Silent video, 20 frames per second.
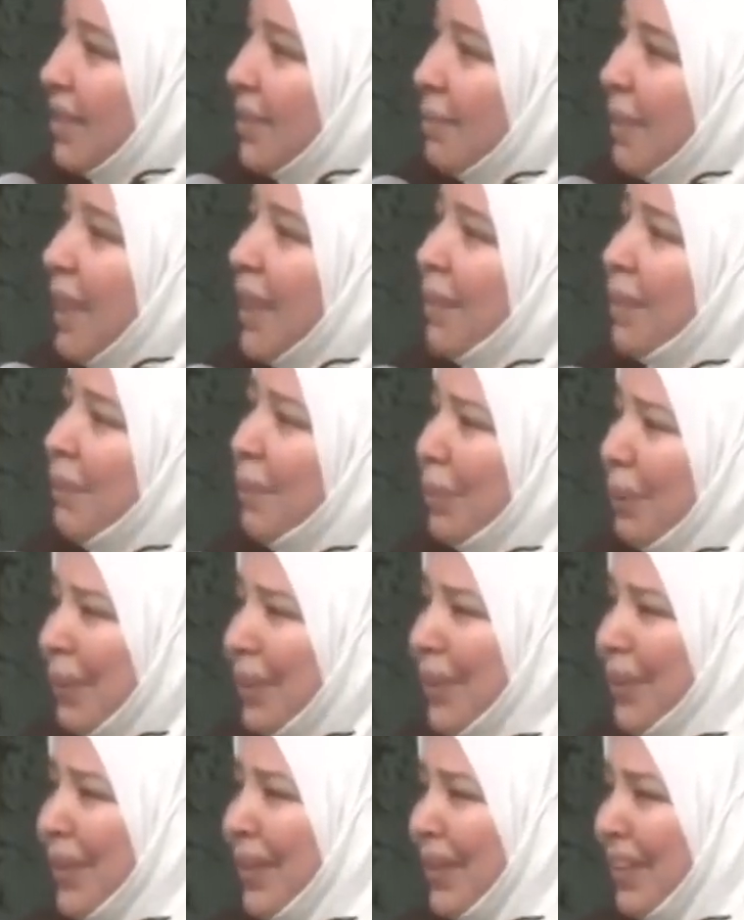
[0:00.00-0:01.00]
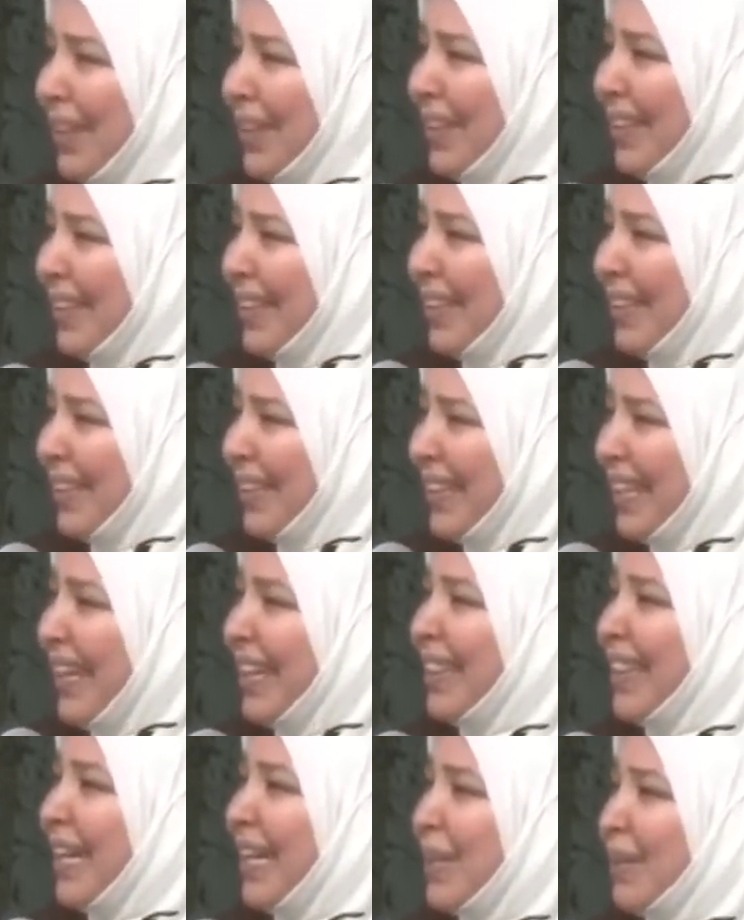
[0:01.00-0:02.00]
his pet bird,
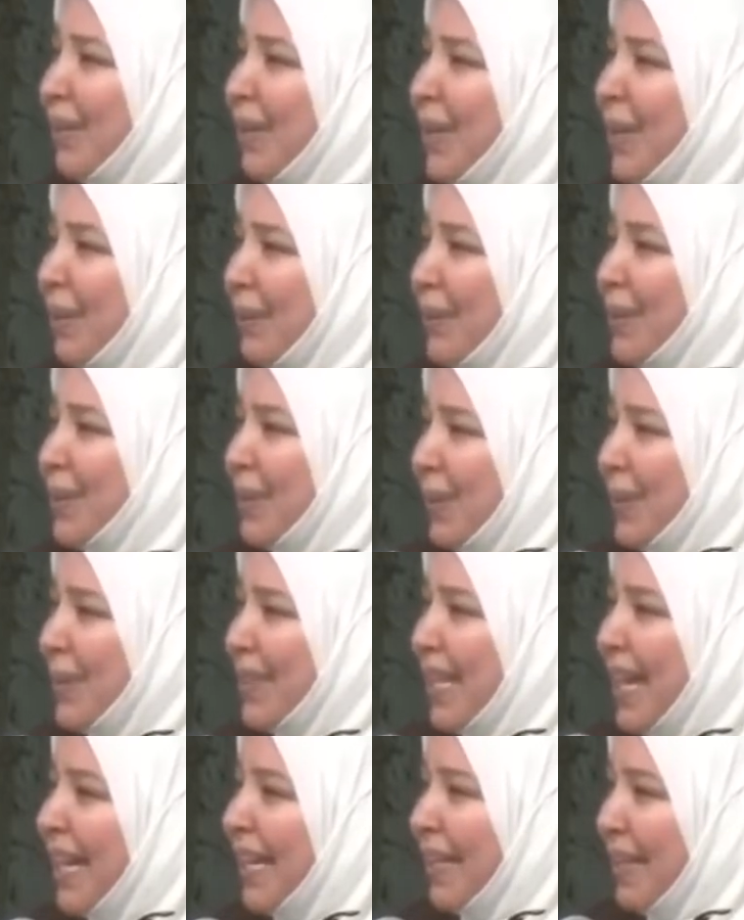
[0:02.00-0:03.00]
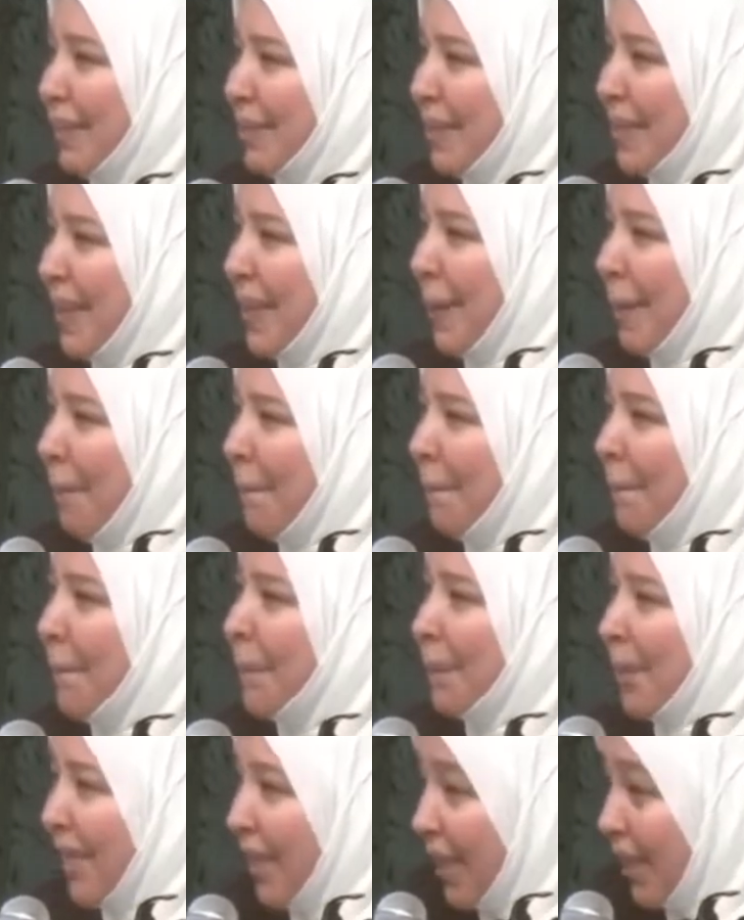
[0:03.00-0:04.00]
and that's why he was so sad and upset,
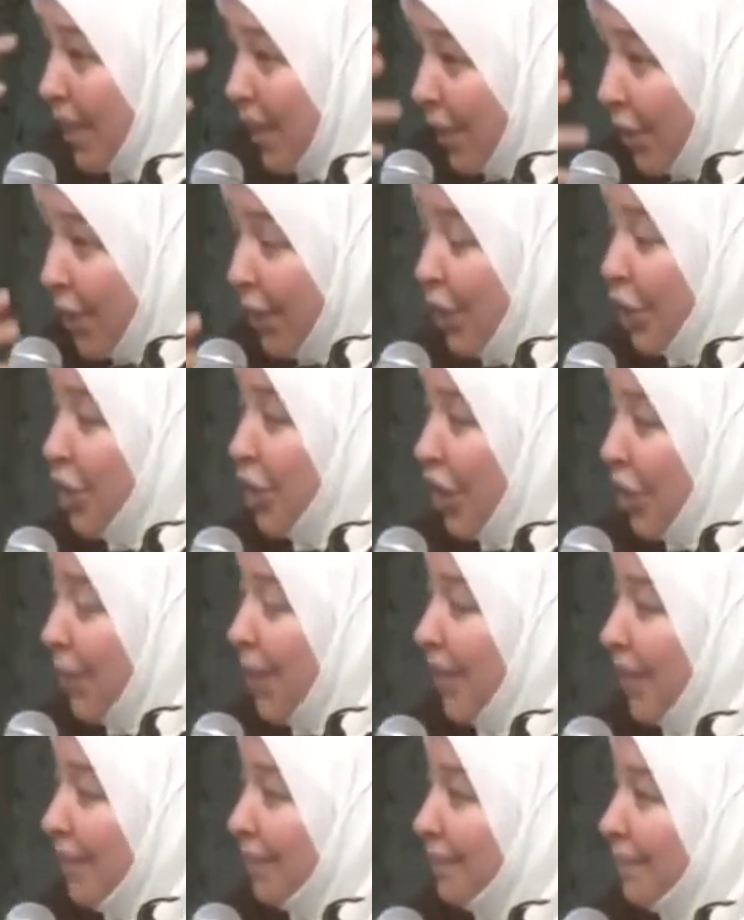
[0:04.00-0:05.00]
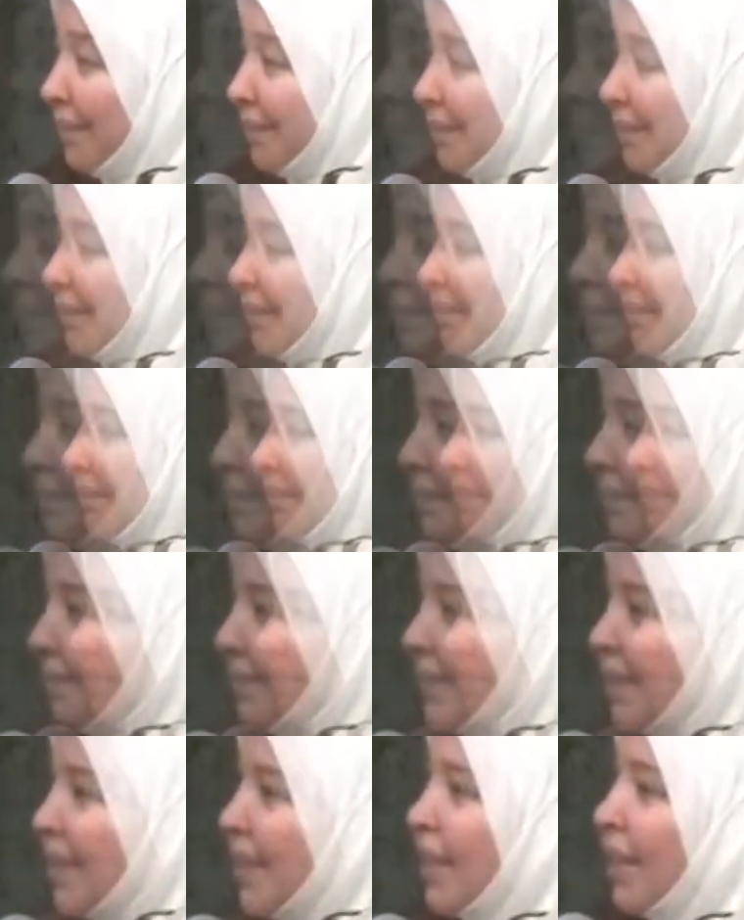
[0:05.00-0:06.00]
and he clearly showed it.
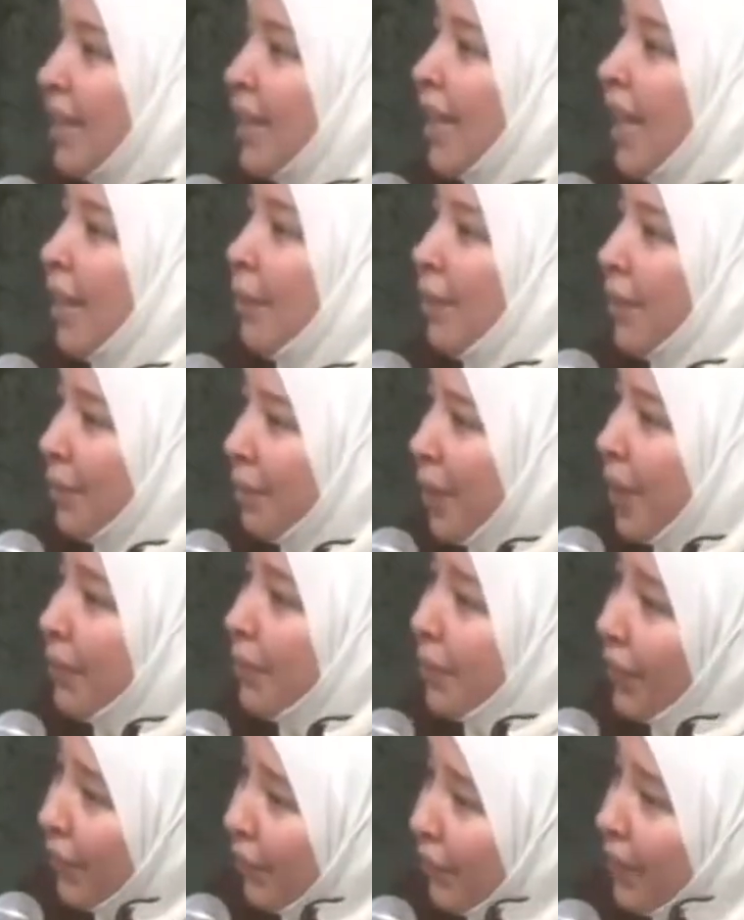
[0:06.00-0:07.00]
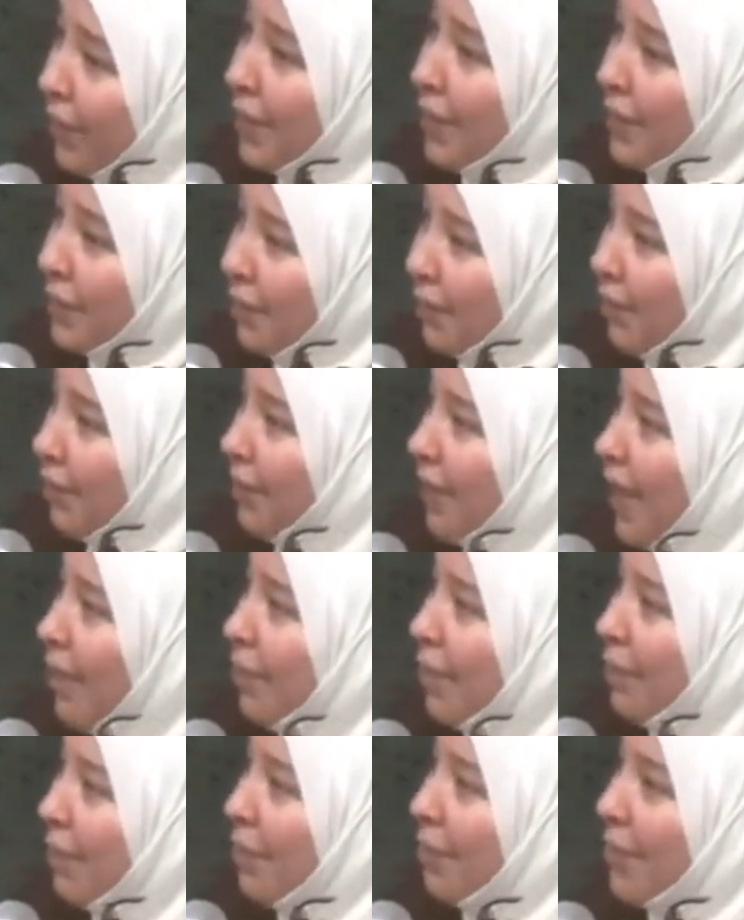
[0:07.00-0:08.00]
And when the prophet heard this from the
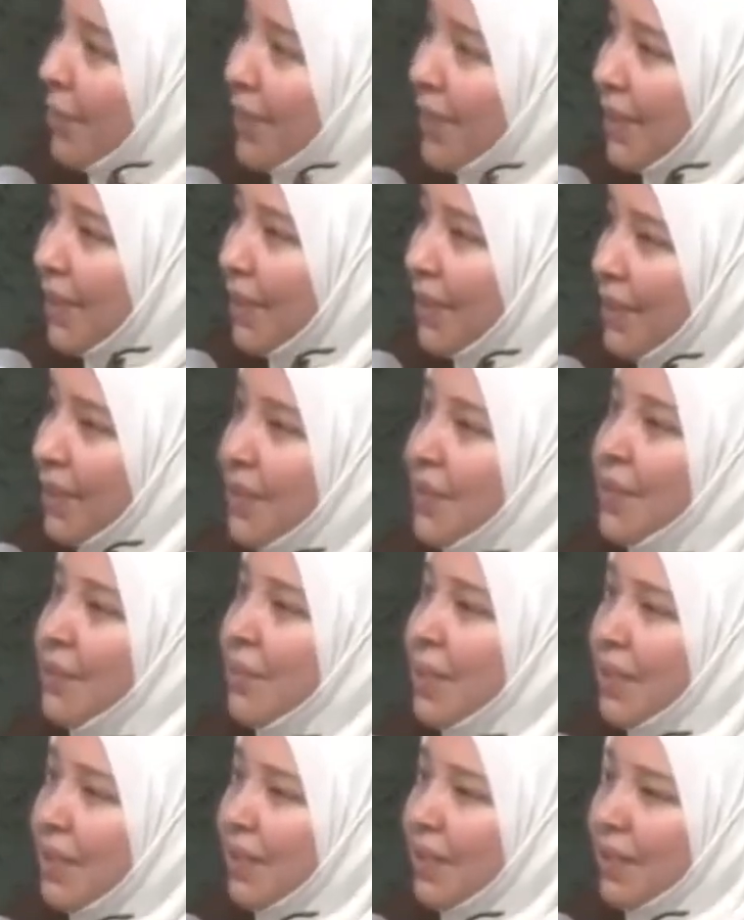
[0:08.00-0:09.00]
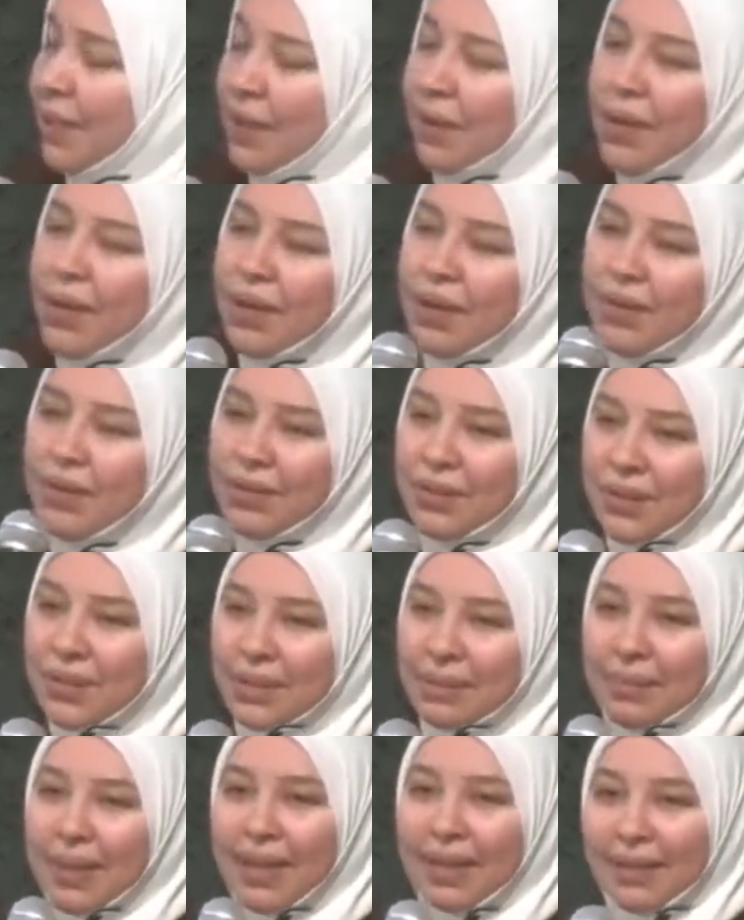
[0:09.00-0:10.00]
family members, he didn't just dismiss it and go, oh, it's
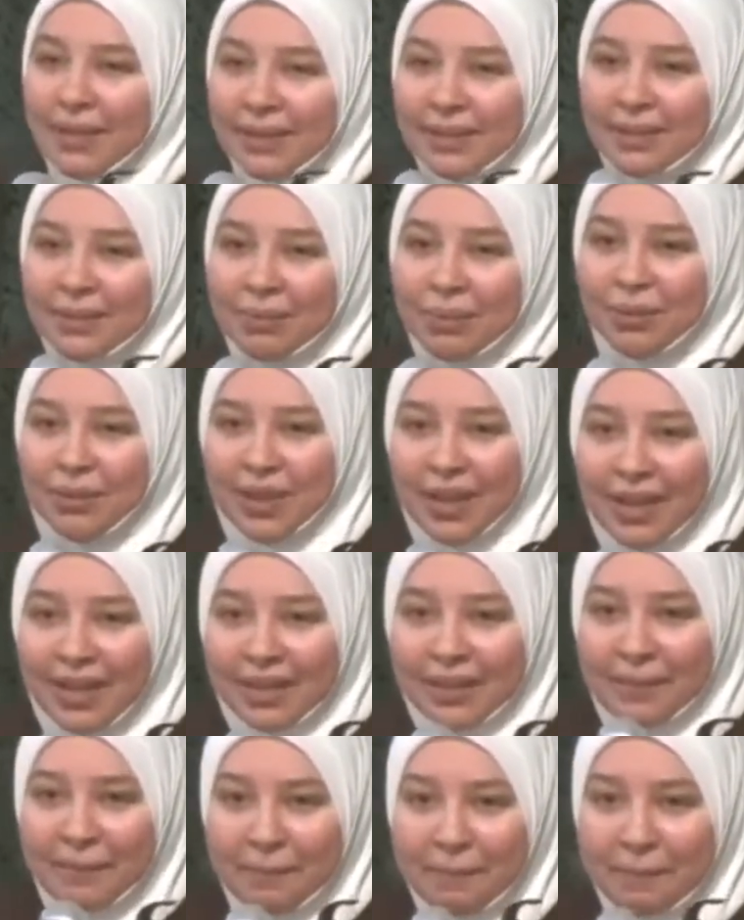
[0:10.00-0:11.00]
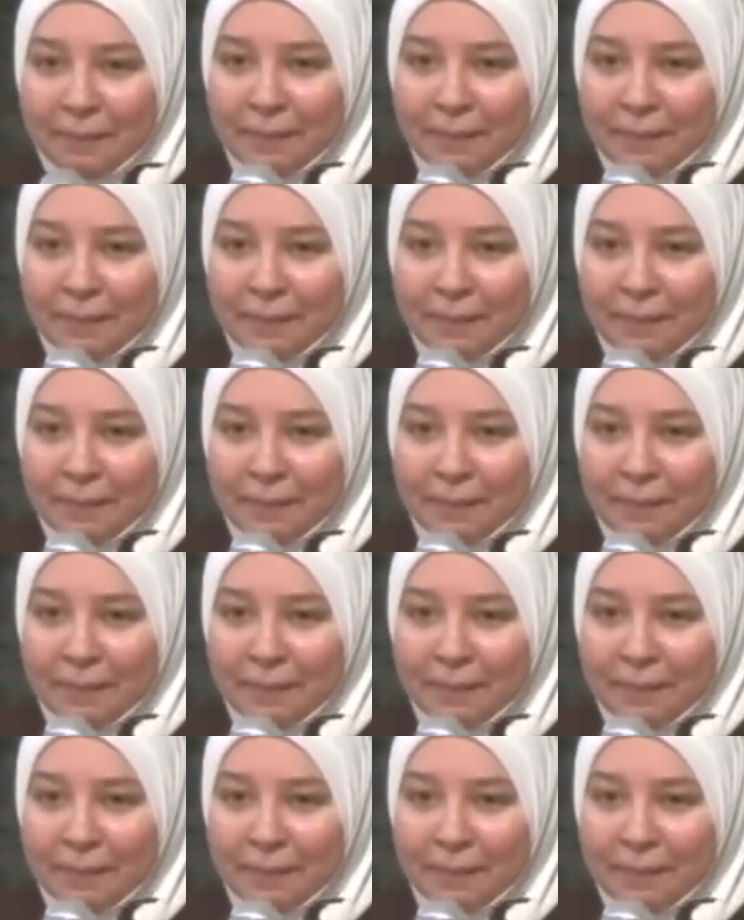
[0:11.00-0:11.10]
just the pet, moving on.